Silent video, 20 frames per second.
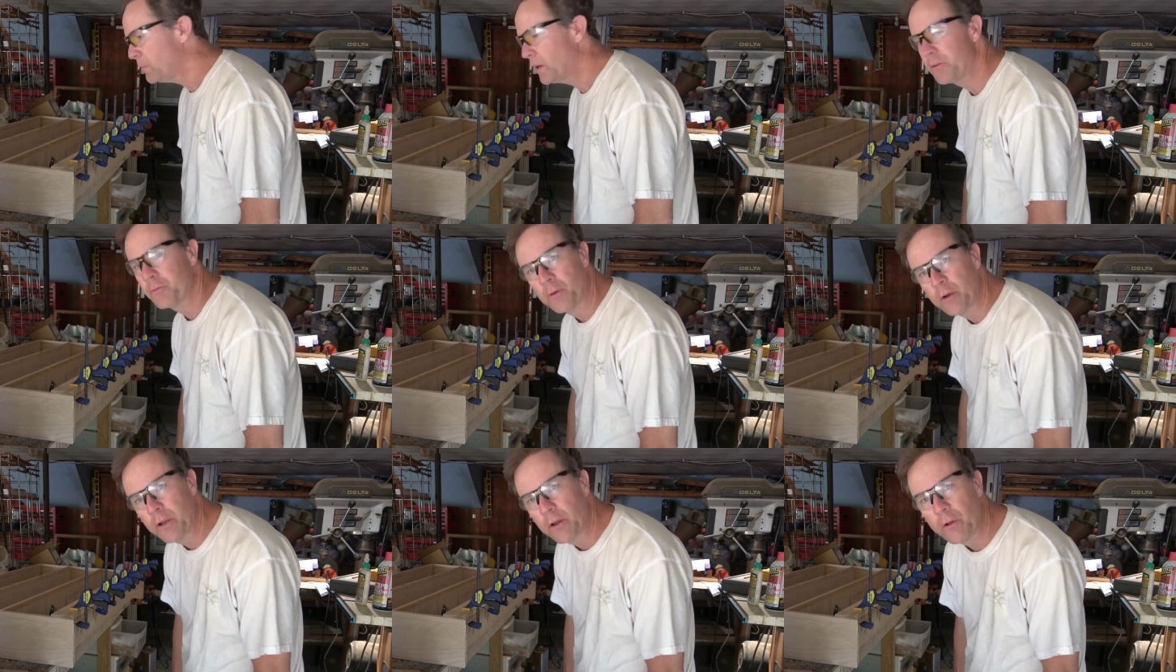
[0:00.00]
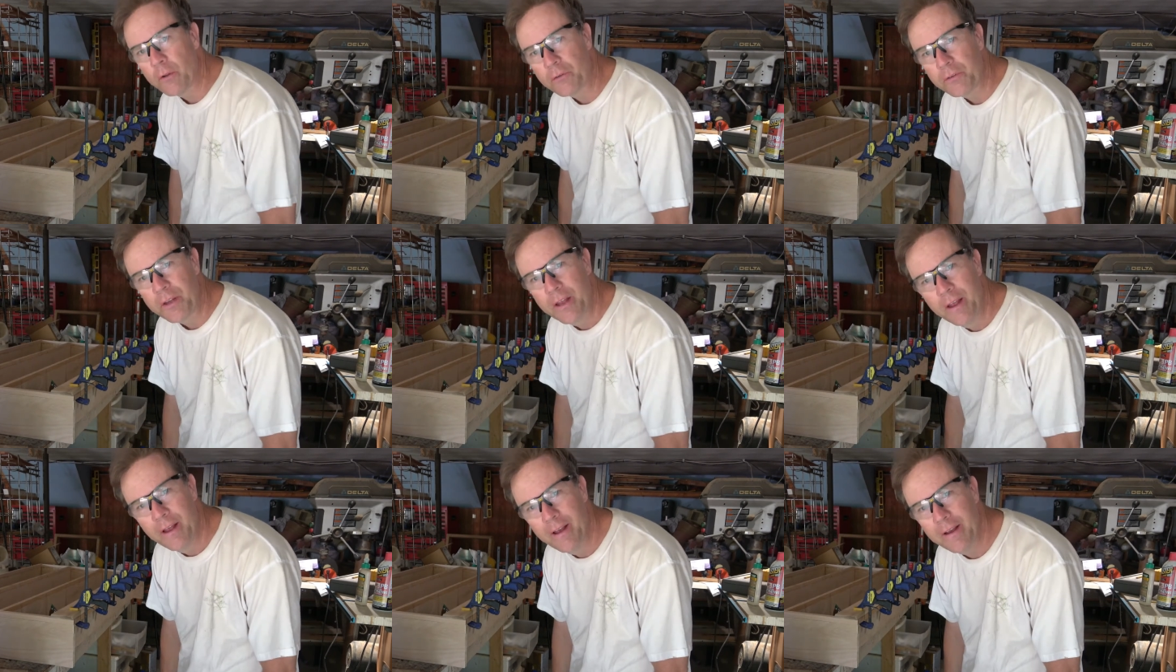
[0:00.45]
my
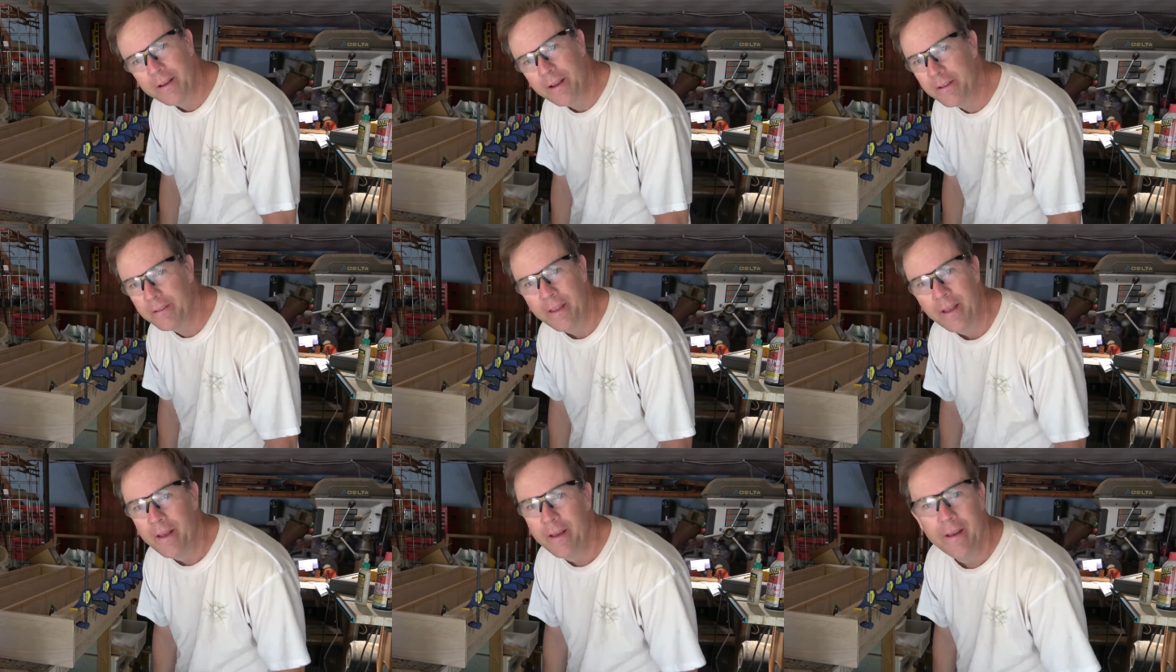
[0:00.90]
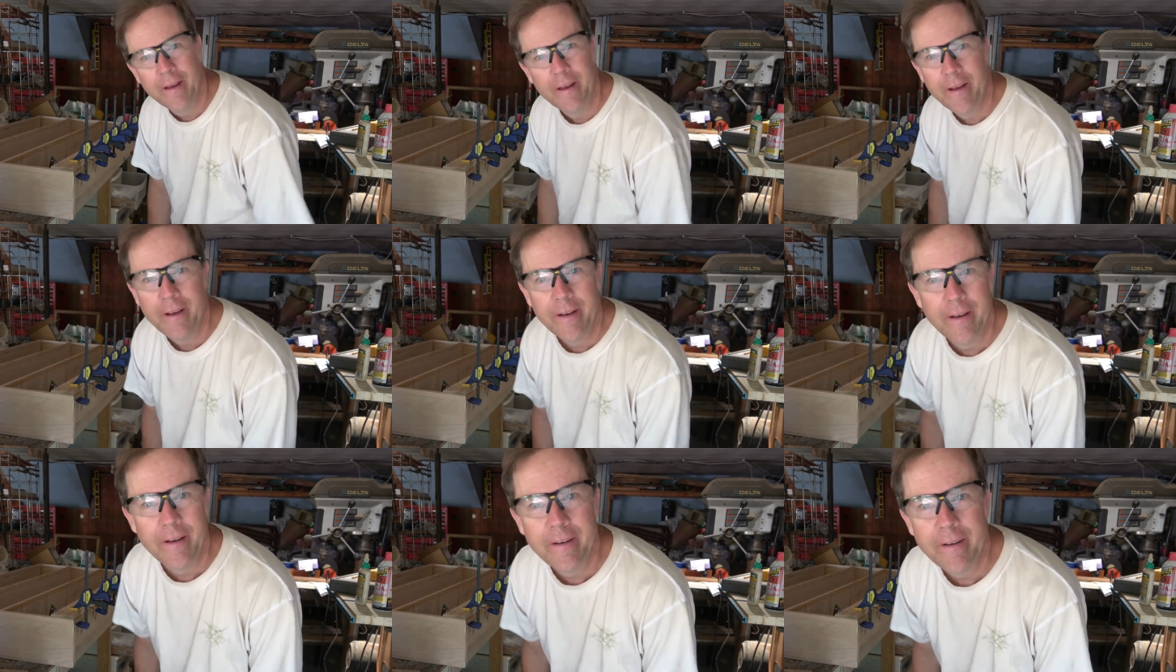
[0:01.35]
drills.
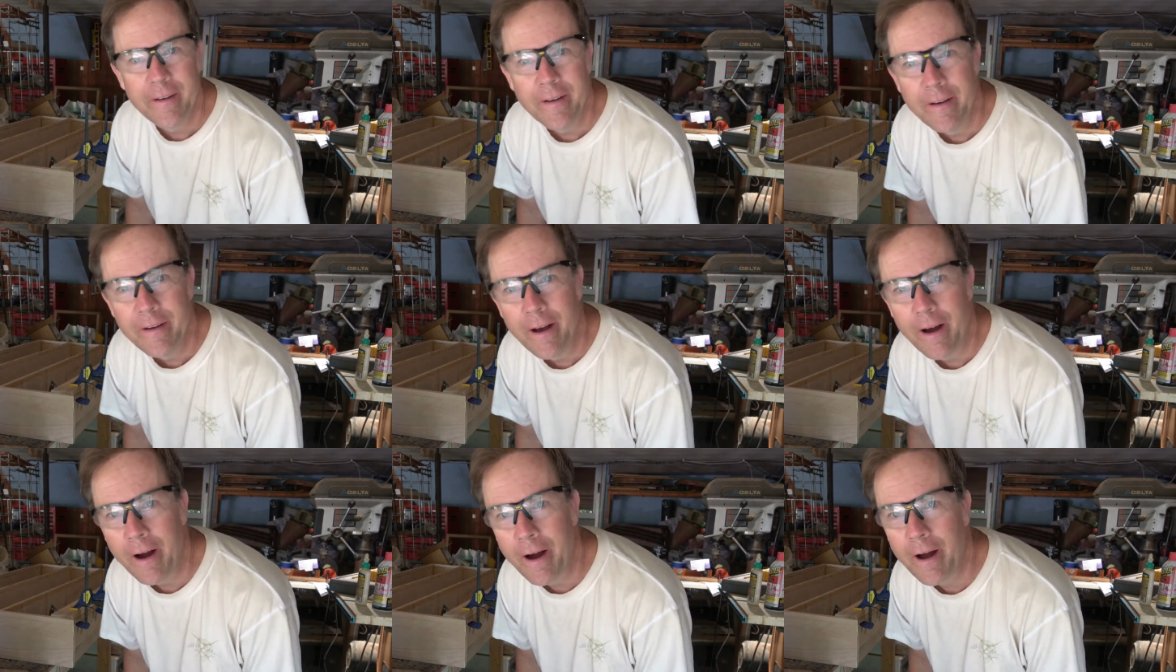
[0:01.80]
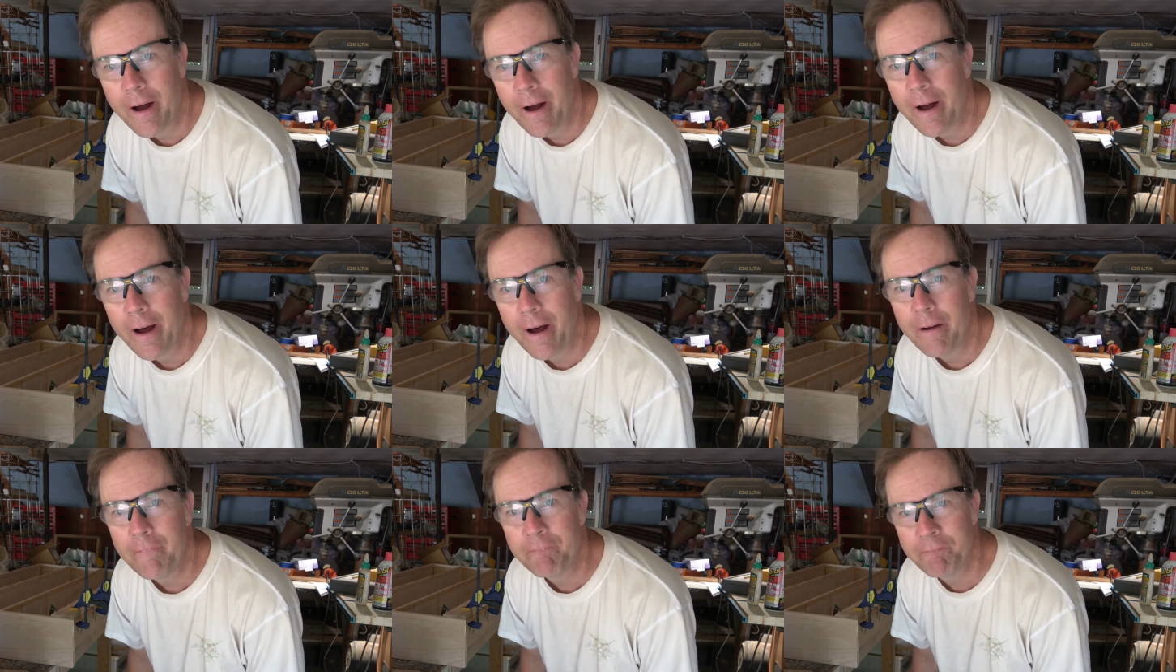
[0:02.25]

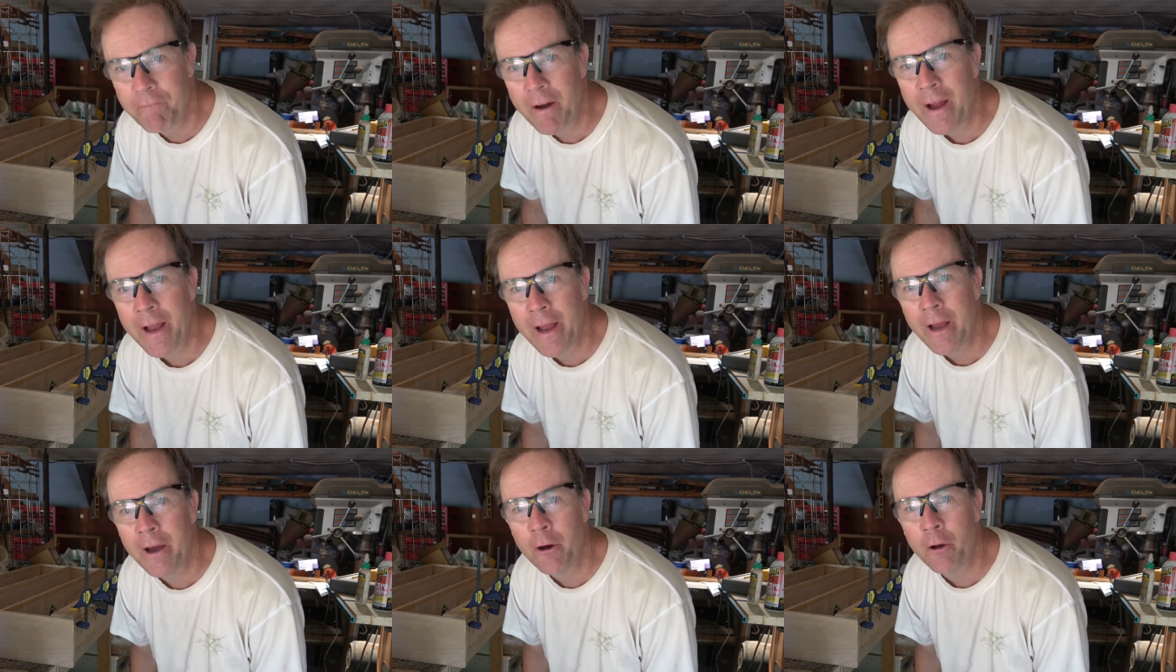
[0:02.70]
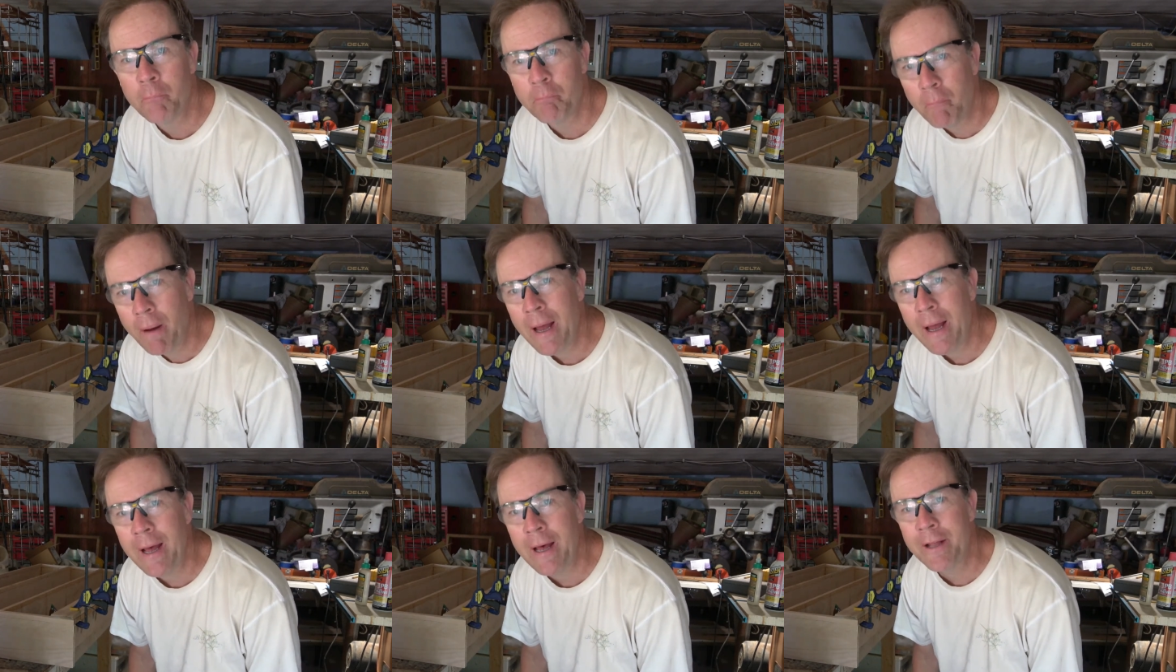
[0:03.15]
I found
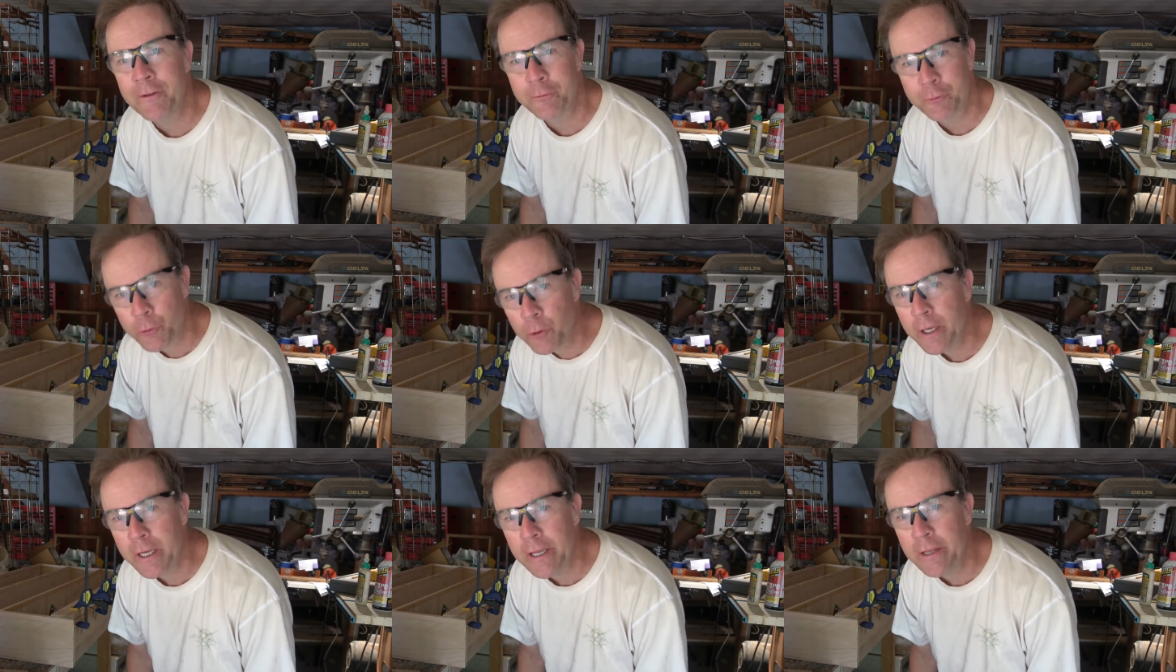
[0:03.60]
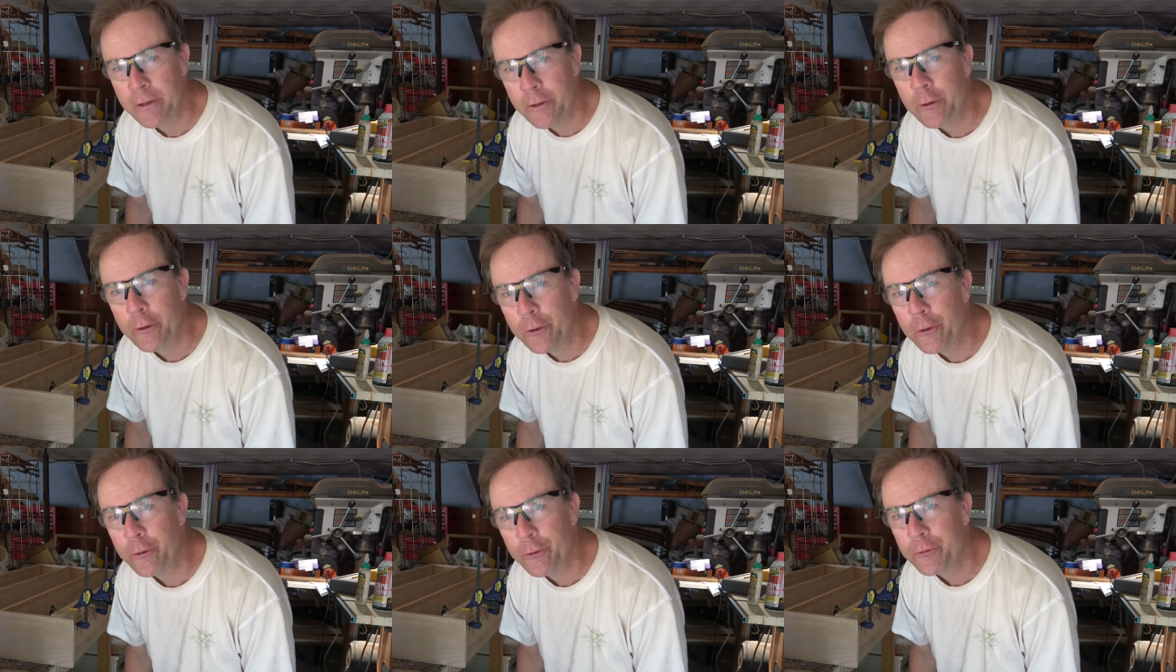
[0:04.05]
my
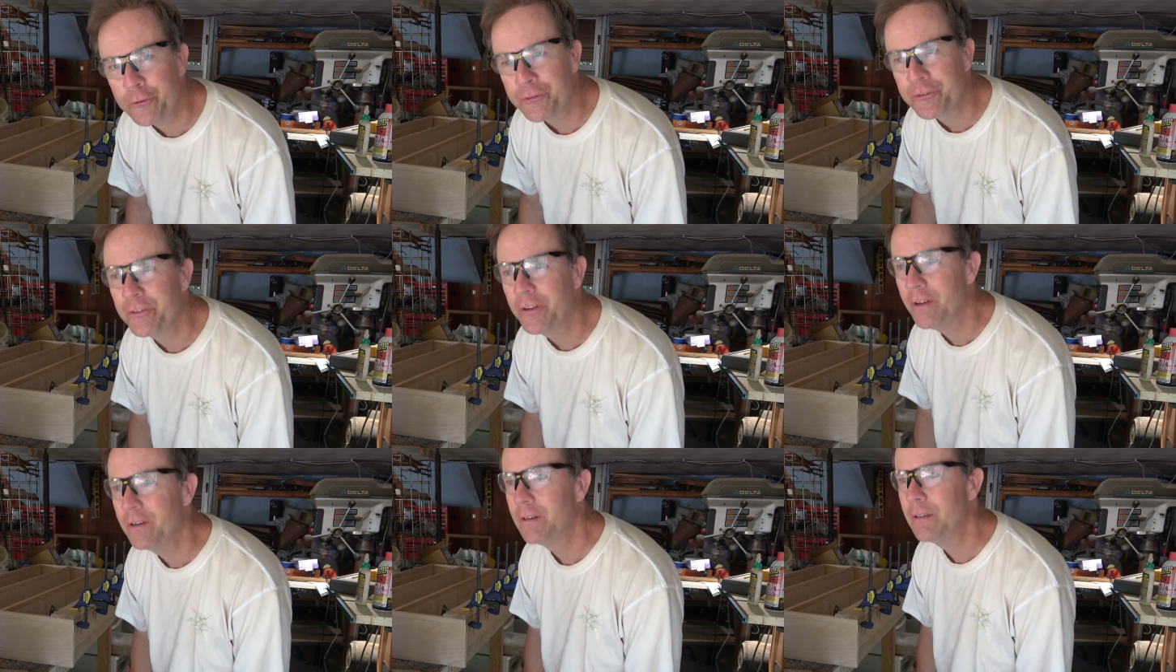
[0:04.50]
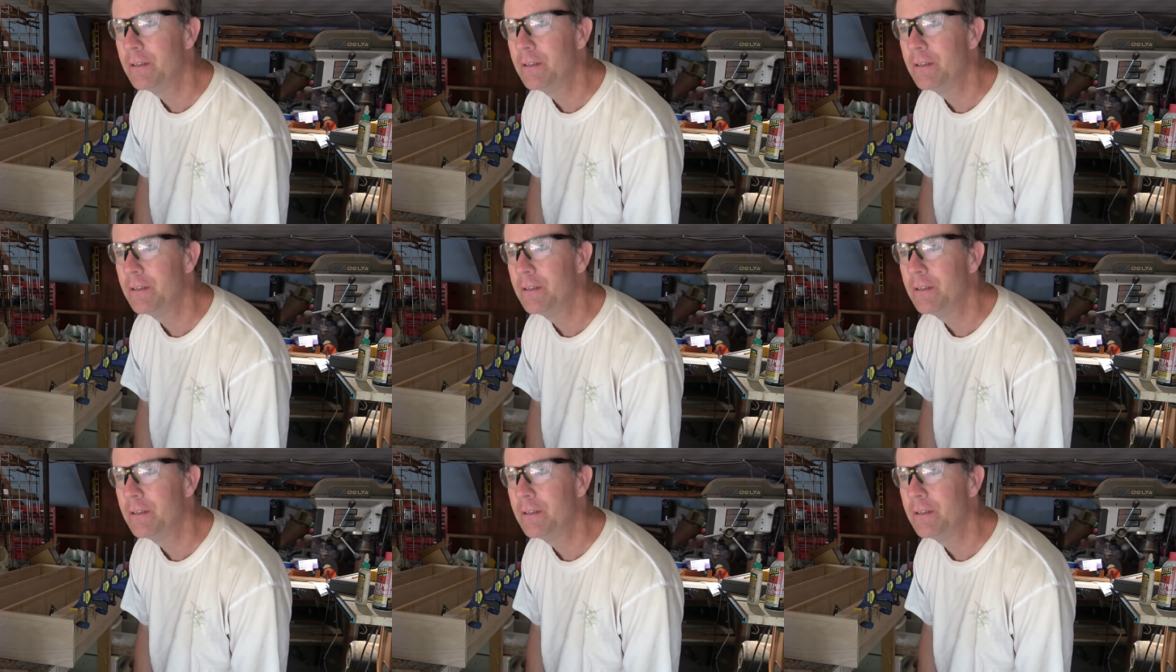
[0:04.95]
drills.